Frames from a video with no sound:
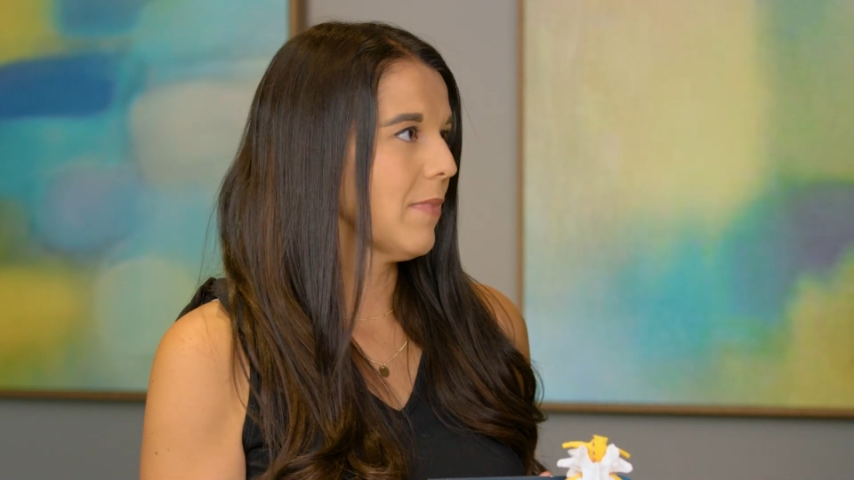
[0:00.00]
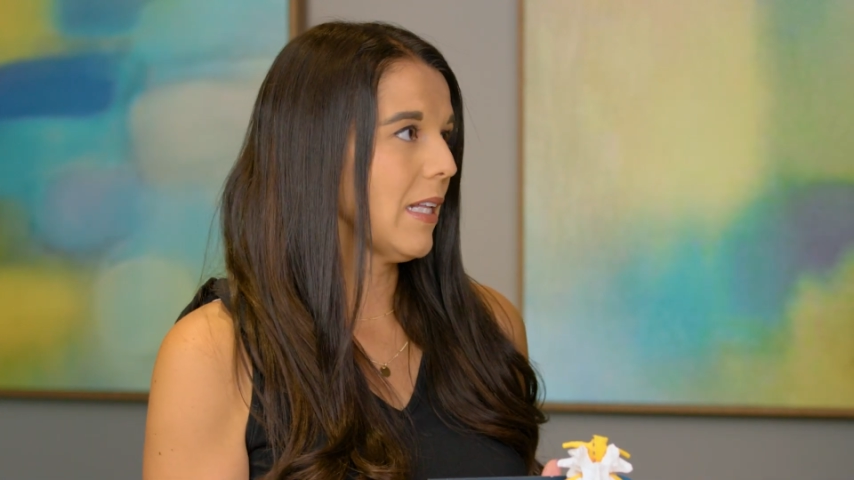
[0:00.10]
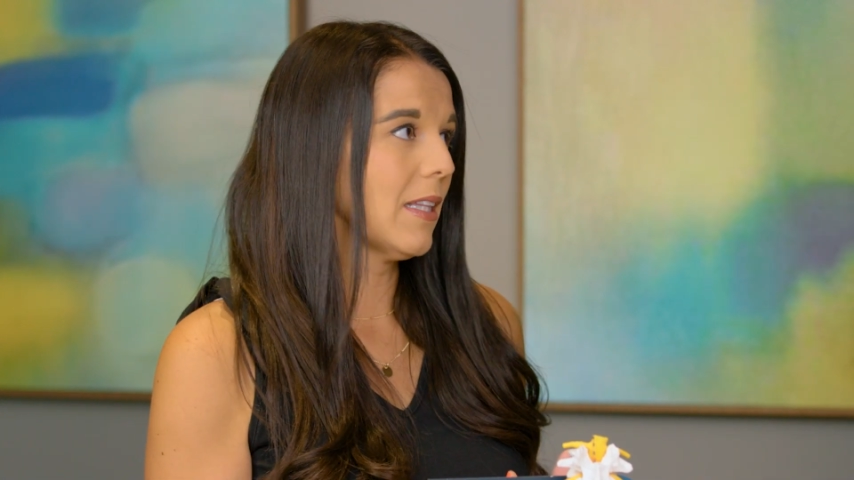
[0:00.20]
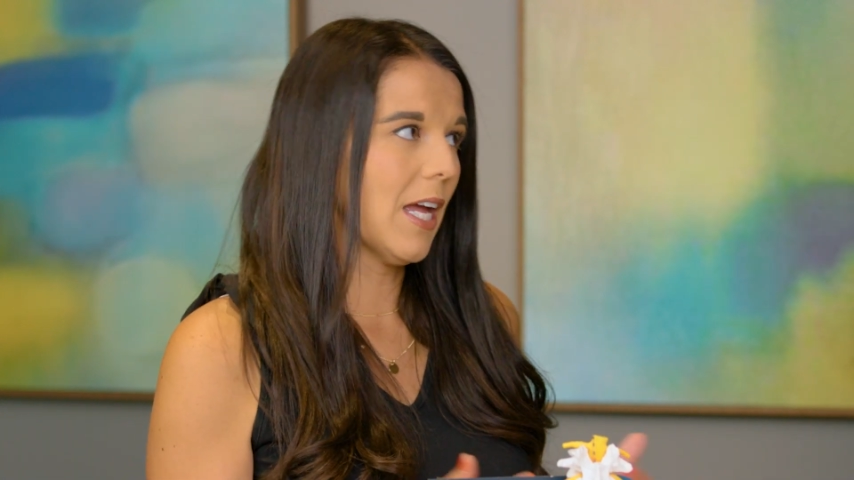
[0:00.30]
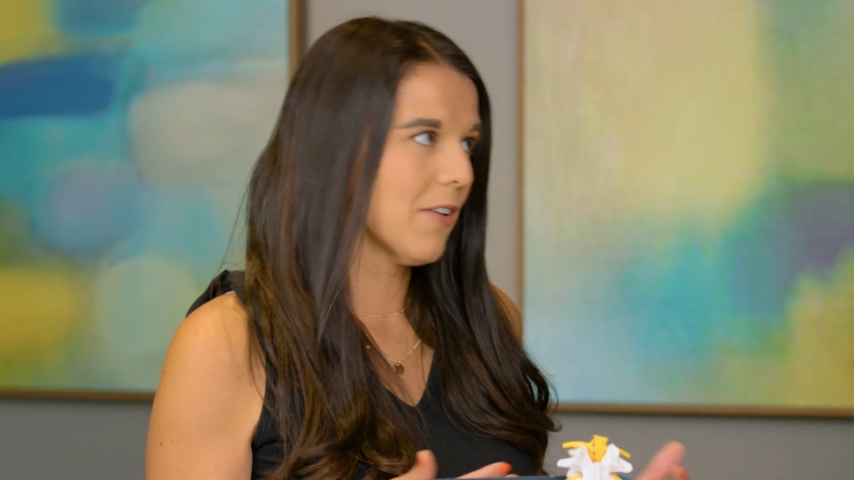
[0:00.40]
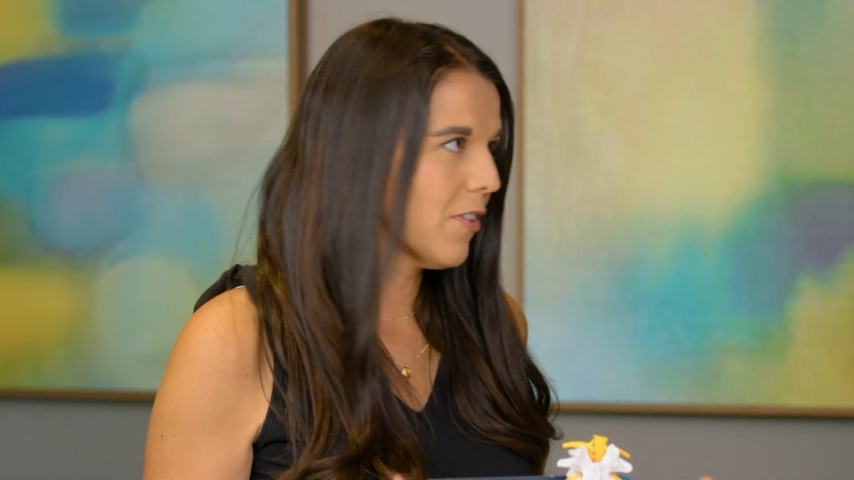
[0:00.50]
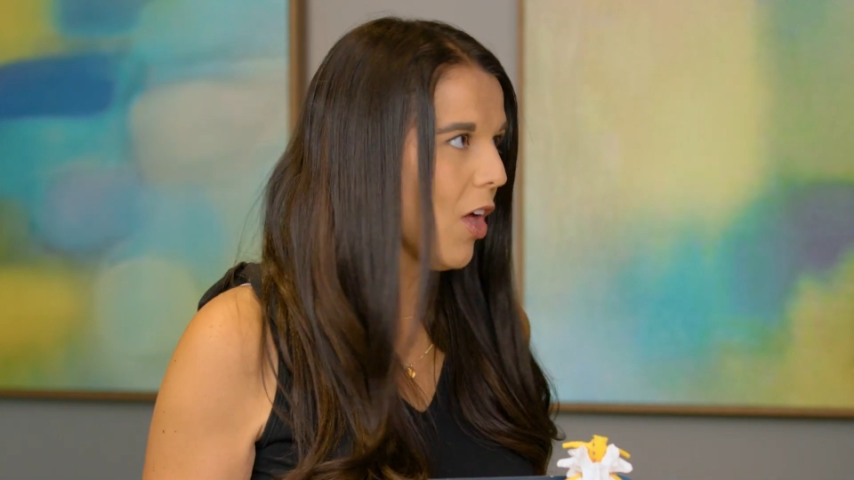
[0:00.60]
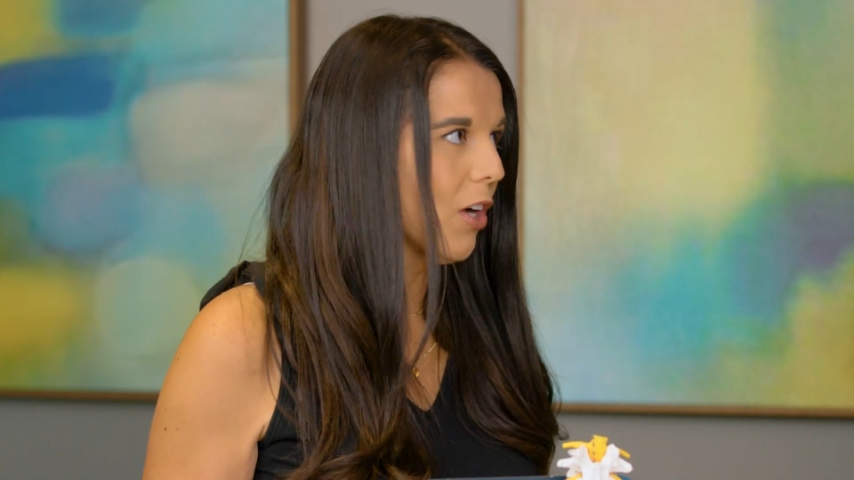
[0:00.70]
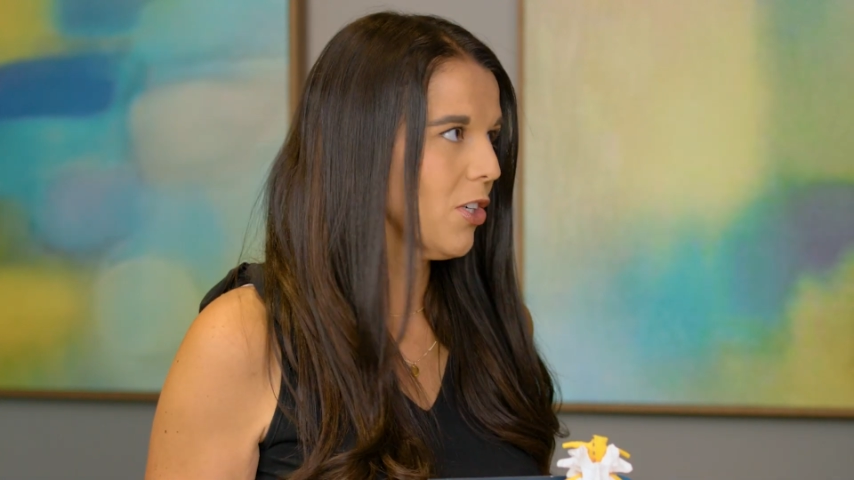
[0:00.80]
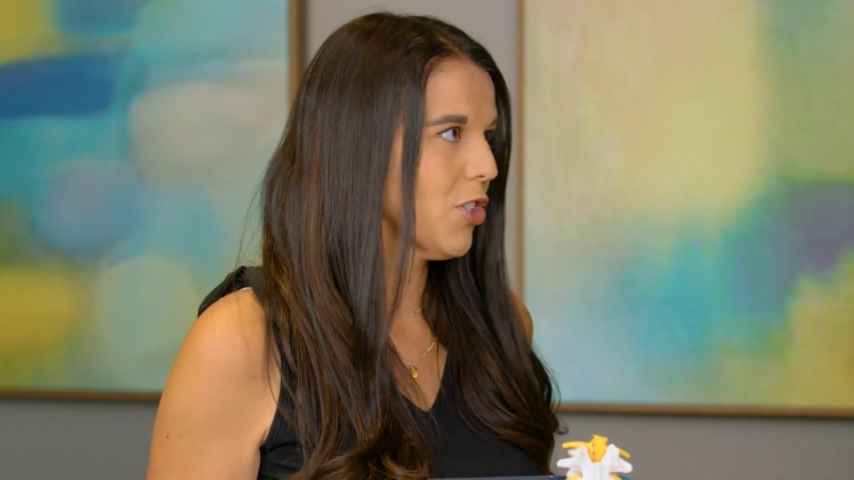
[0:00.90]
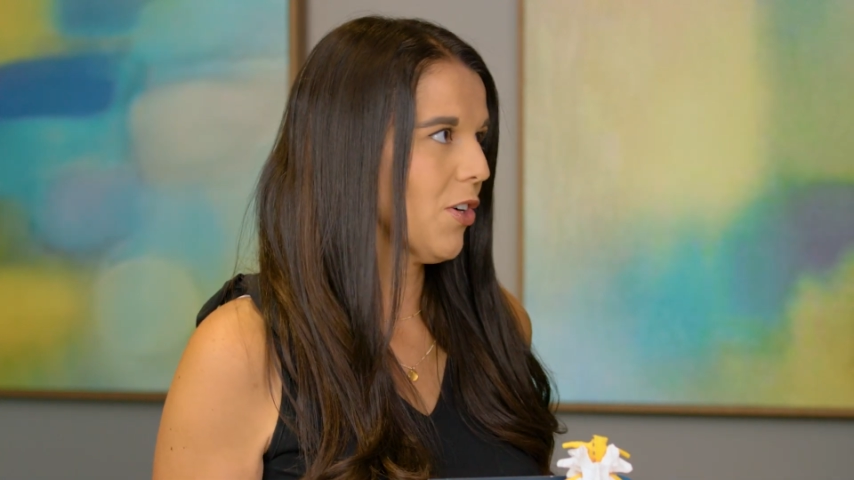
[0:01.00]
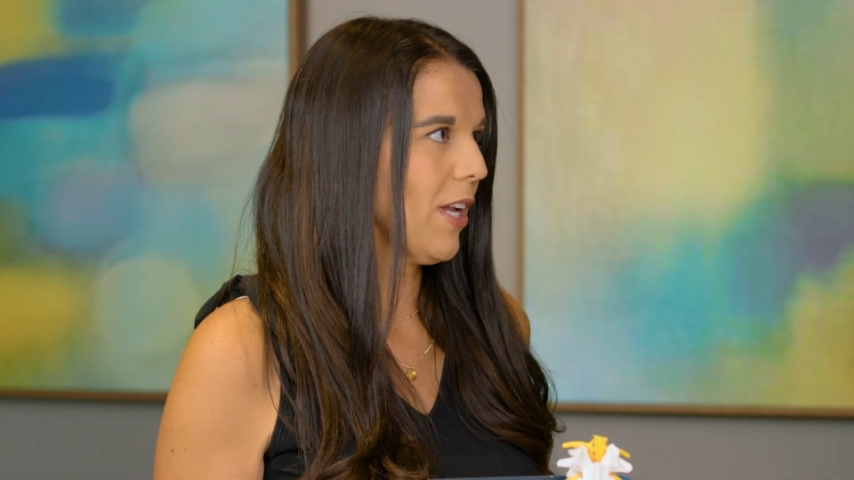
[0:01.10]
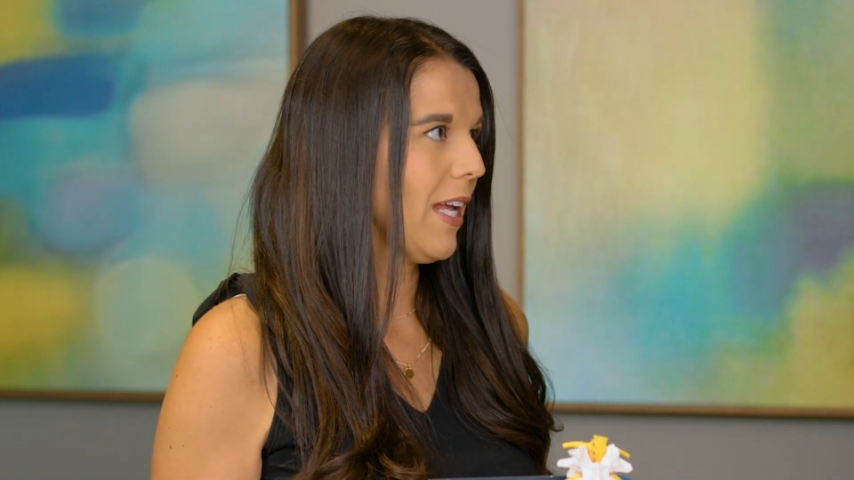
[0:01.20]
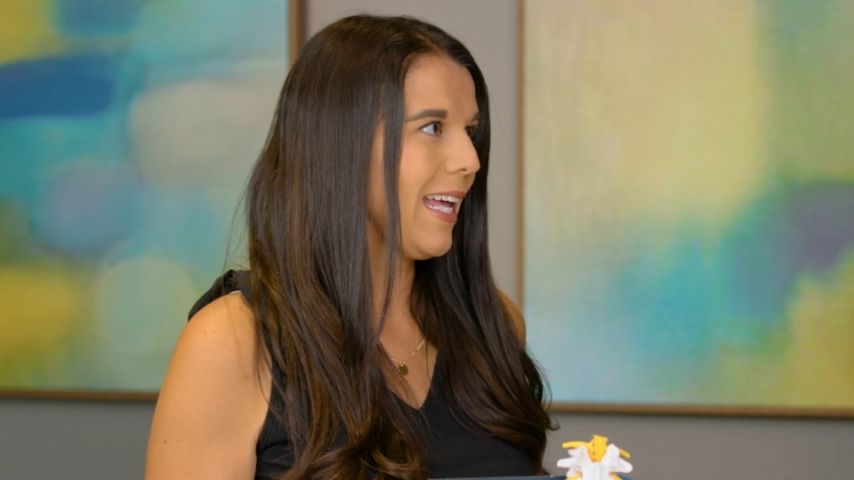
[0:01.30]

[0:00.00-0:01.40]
a lifelong journey,